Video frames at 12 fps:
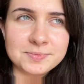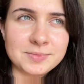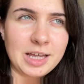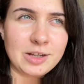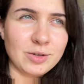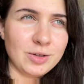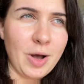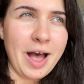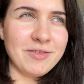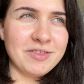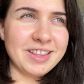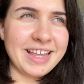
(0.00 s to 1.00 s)
I don't know, I
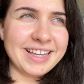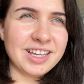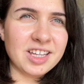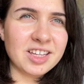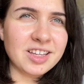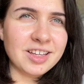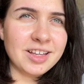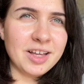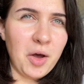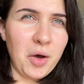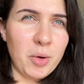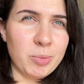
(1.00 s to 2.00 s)
feel like
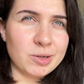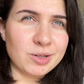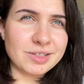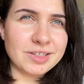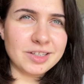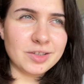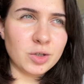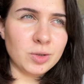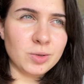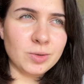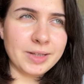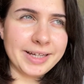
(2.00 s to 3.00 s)
a person
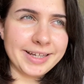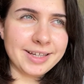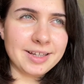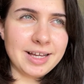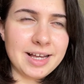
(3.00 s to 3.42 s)
who like